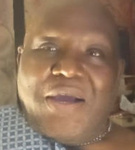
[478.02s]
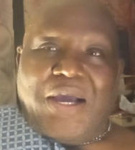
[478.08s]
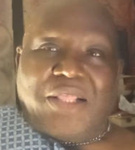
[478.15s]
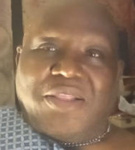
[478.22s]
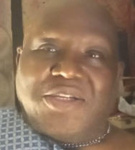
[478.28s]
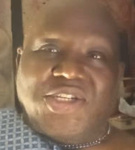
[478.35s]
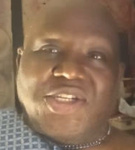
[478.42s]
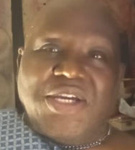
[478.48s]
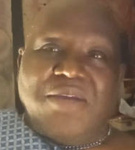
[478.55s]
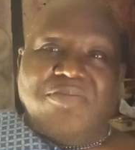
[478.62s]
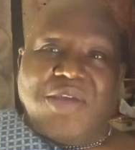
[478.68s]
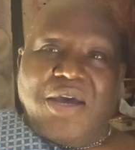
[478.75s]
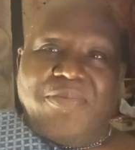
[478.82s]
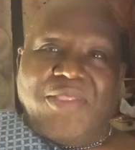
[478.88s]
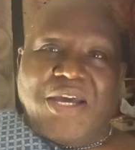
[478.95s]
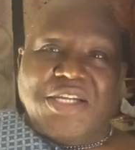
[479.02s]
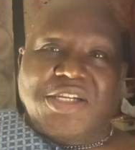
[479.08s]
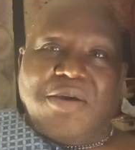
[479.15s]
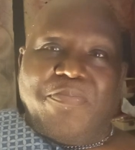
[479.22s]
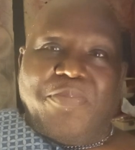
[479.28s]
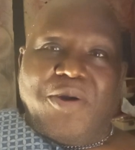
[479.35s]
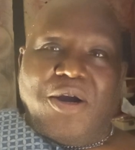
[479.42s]
at the same time,
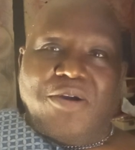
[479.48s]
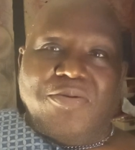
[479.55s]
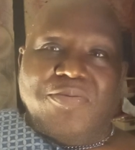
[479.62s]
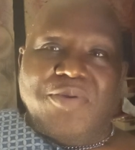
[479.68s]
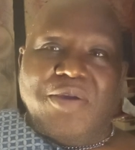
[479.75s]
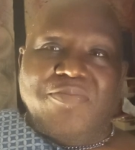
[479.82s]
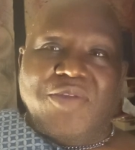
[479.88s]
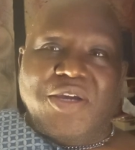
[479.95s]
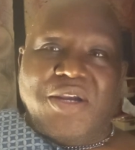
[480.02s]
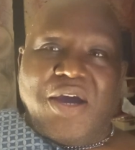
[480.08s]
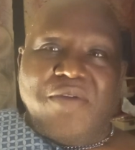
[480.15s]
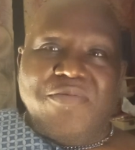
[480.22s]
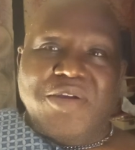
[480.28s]
that's a part of him that I